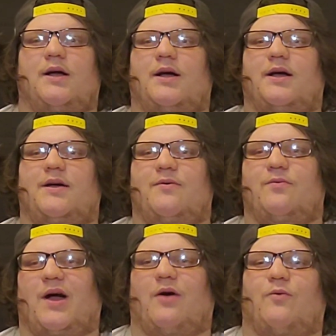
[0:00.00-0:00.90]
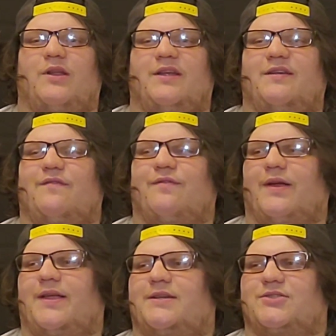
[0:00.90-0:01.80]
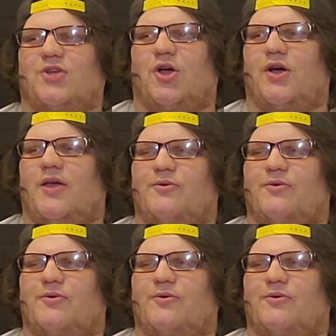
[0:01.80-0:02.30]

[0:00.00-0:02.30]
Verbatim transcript: Uh, wow, what a freaking song!